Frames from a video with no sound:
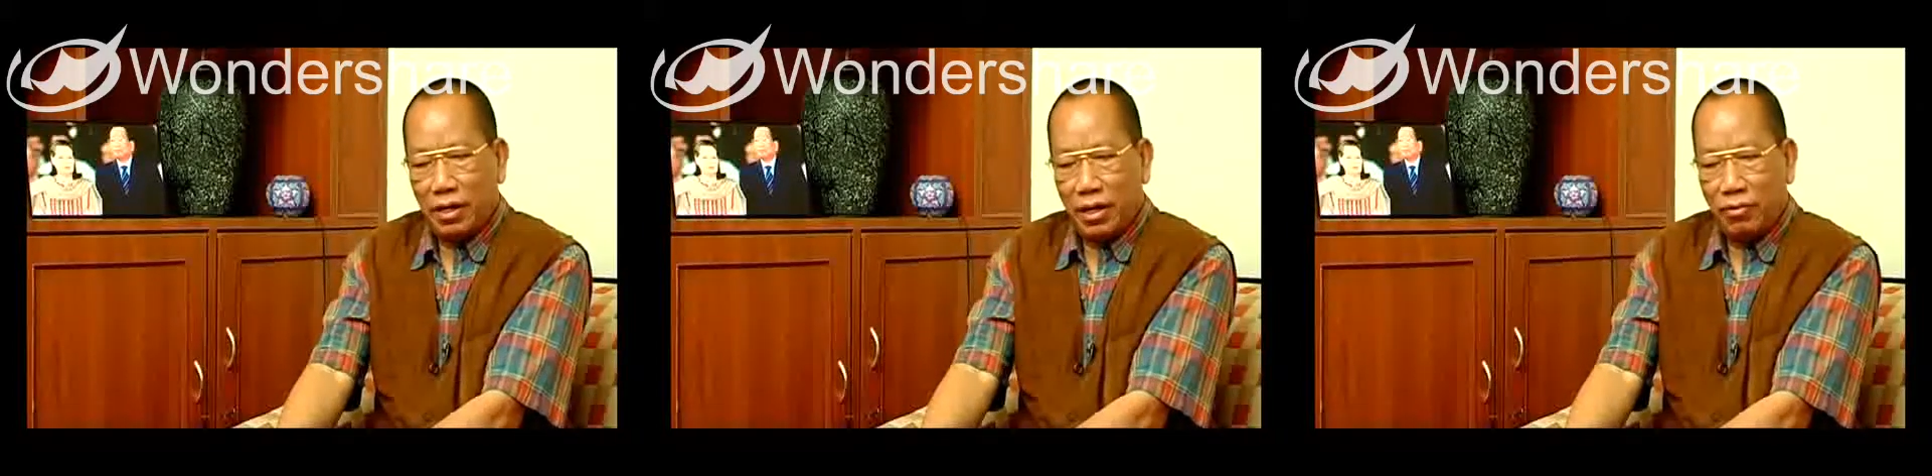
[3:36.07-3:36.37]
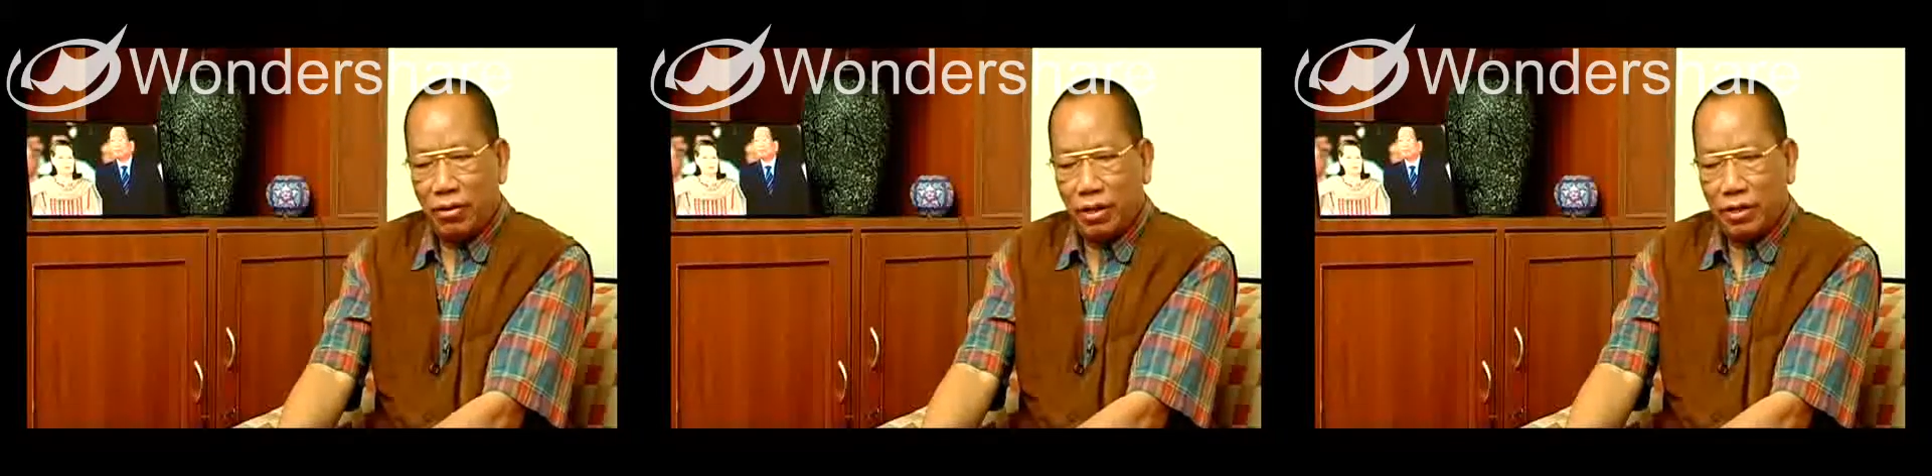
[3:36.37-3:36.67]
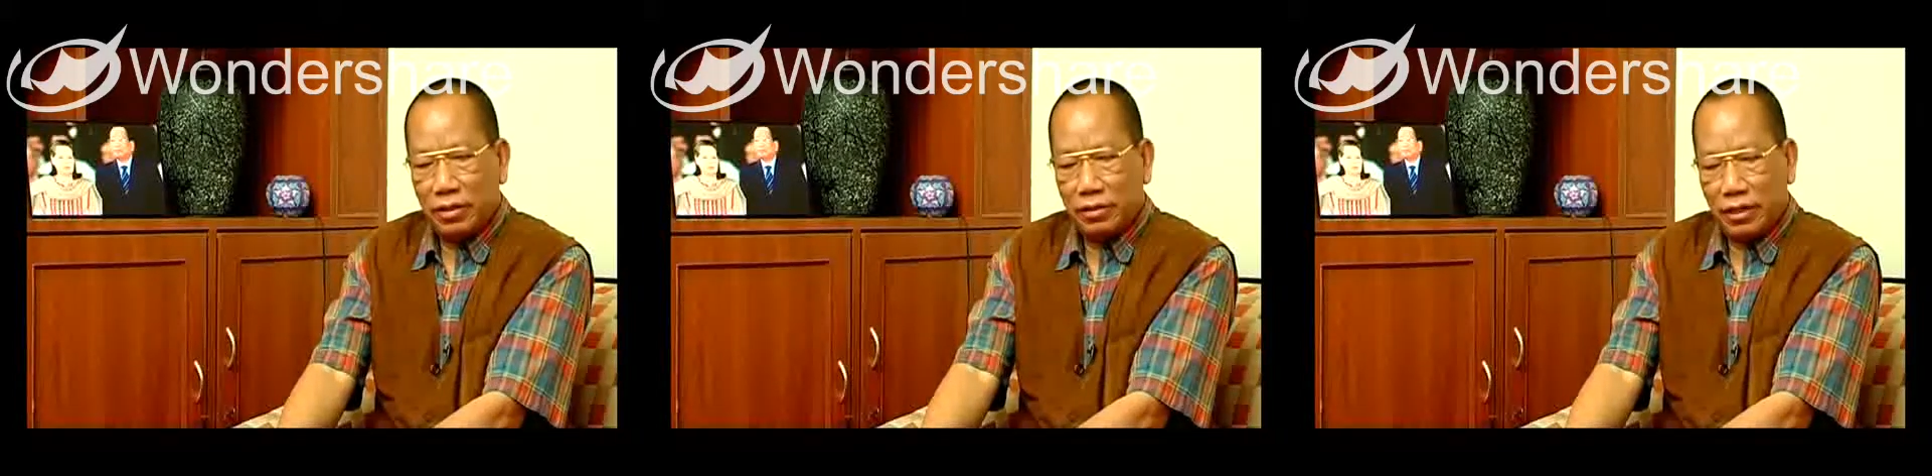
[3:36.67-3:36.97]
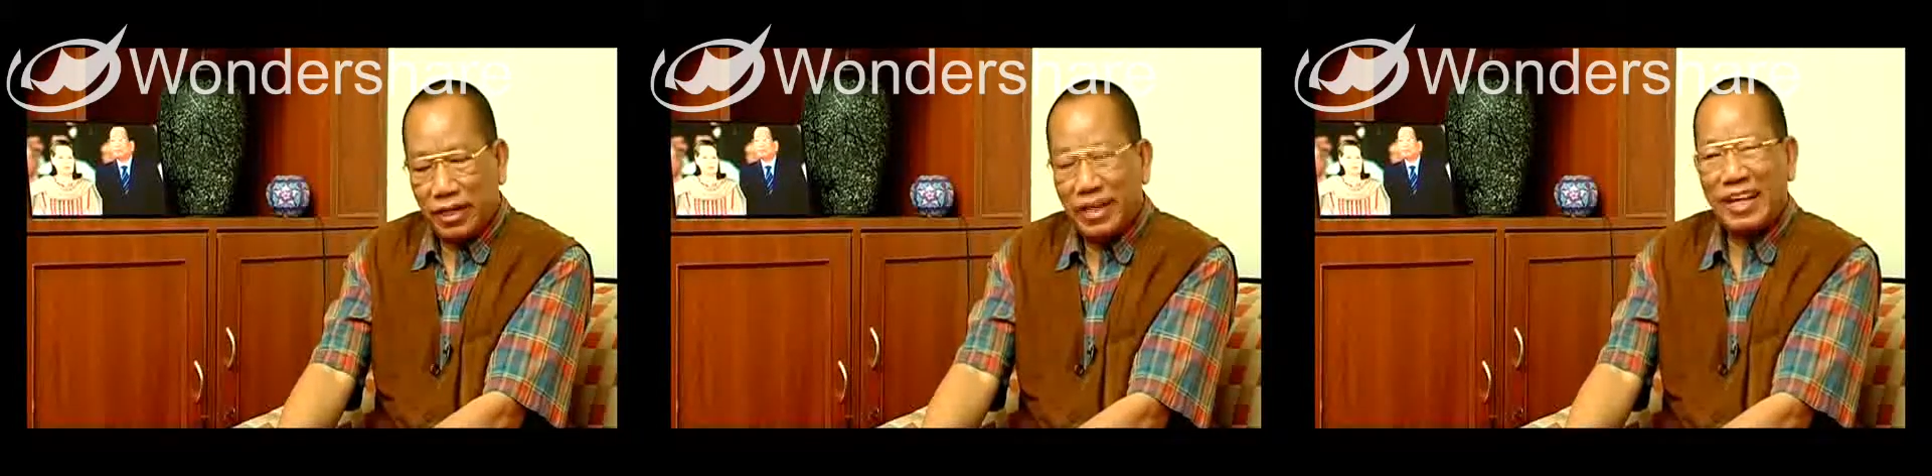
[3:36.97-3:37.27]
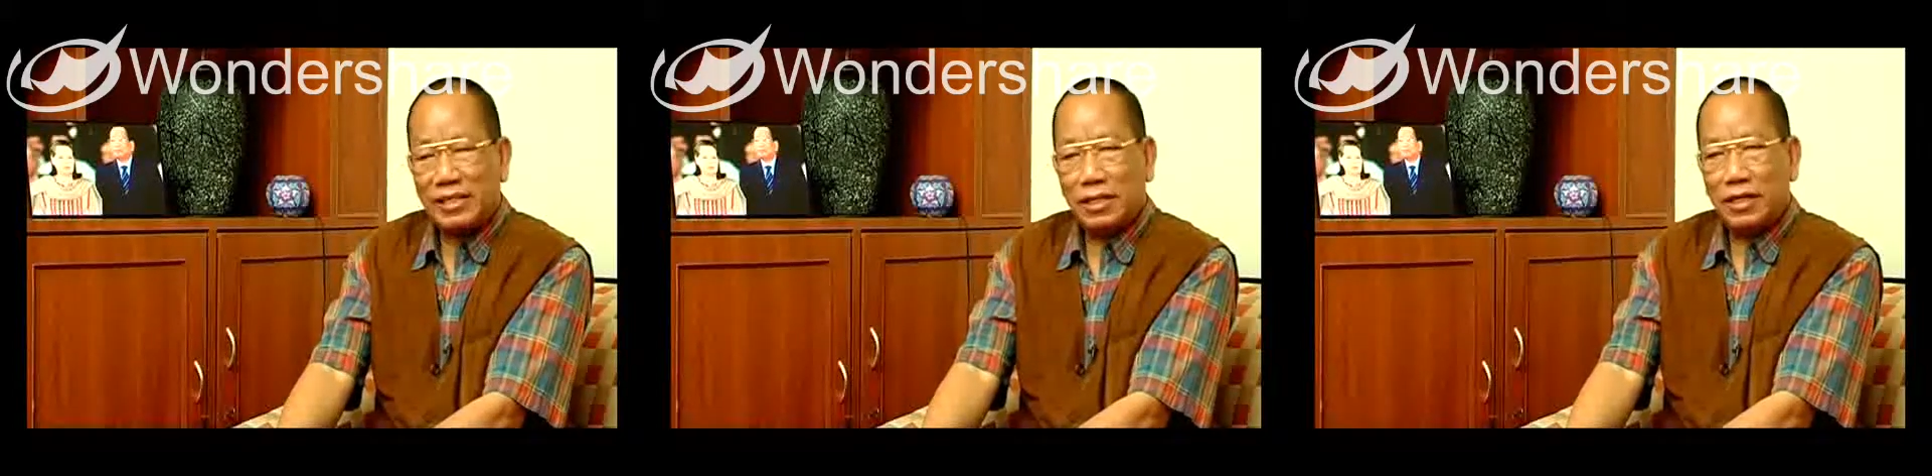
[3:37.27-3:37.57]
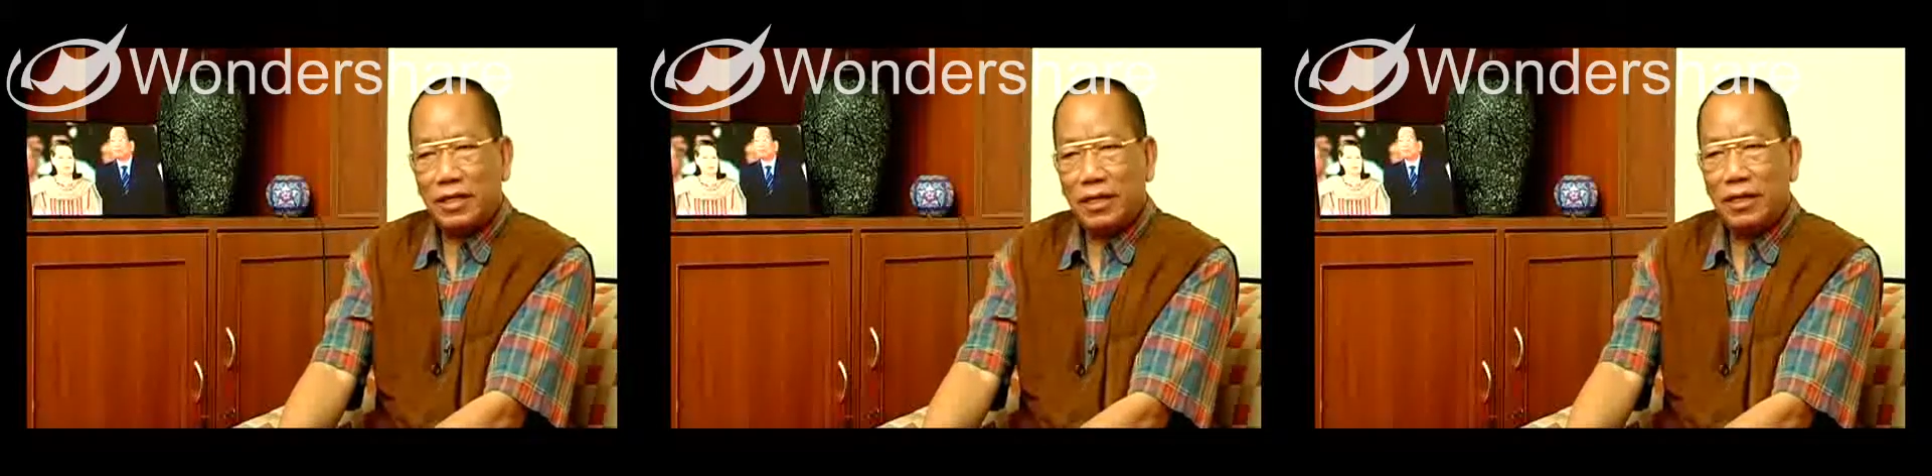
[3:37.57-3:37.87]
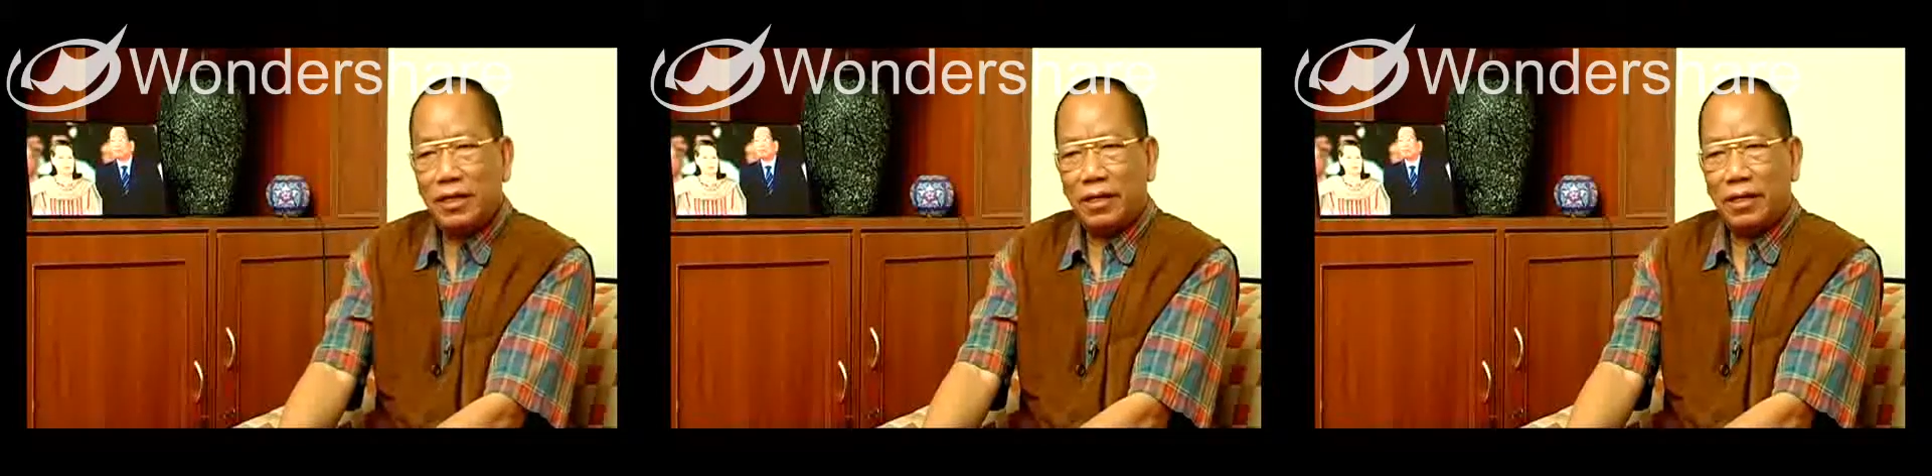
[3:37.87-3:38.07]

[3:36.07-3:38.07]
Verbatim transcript: I work dedicatedly.